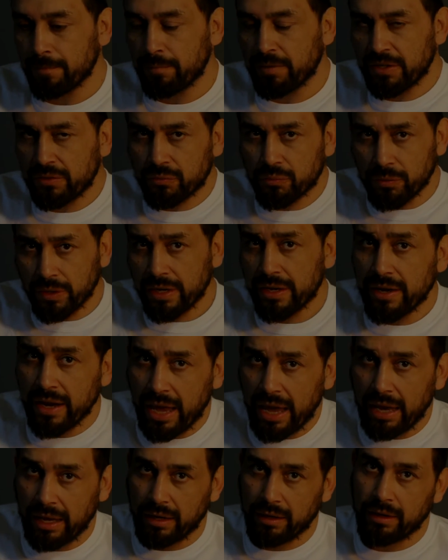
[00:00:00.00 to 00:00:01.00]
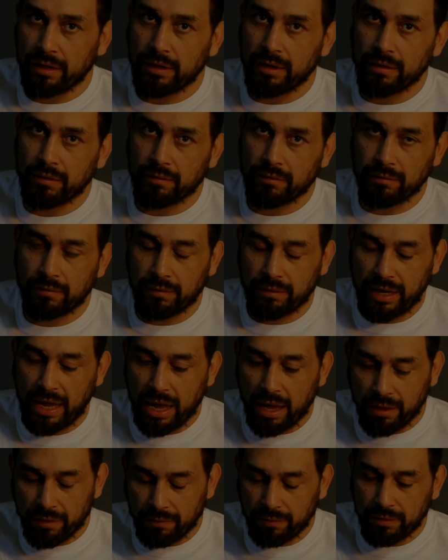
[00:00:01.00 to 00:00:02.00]
but it's really not. You know,
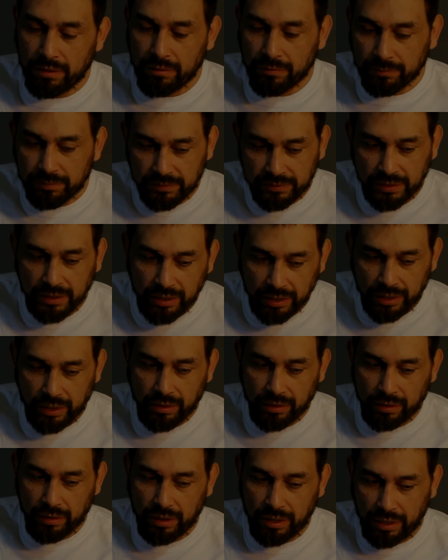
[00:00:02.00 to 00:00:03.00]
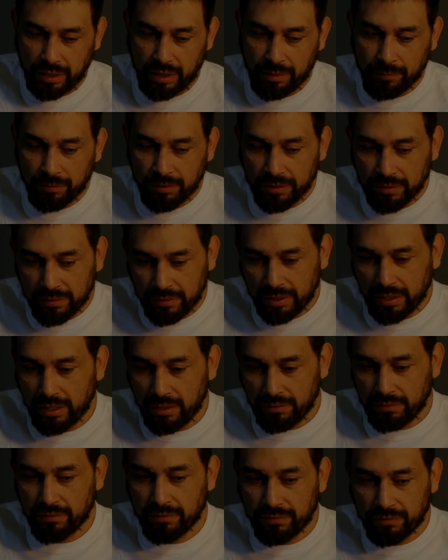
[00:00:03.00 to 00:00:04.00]
now, you know, I'm sitting here and I'm going to tell
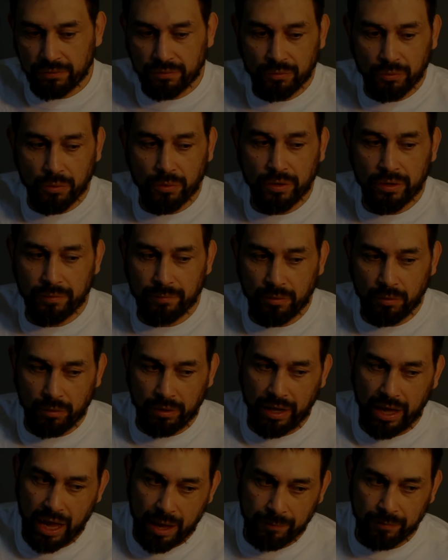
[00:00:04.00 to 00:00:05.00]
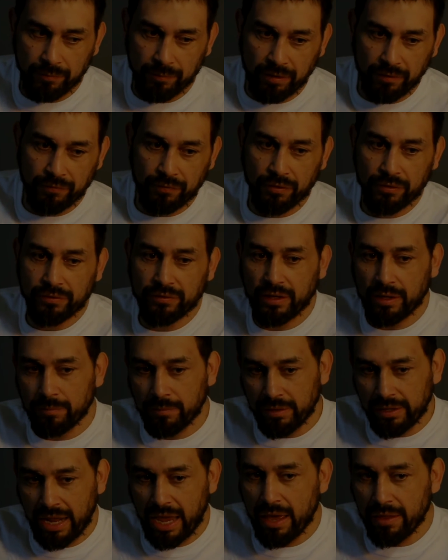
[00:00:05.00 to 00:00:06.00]
you this story about what happened my first time,
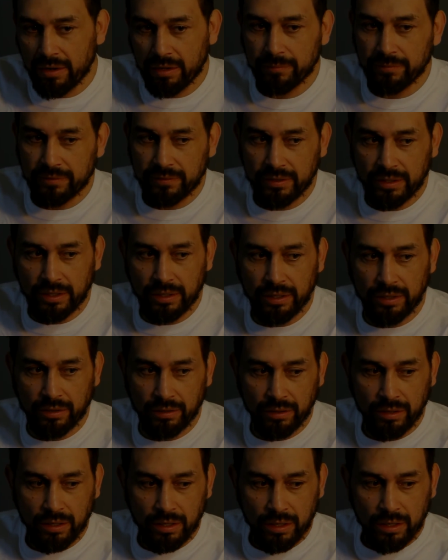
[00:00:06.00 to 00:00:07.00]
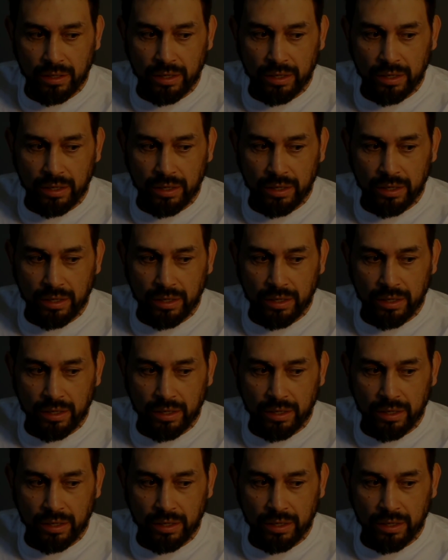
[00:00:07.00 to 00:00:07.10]
but now that I'm sitting here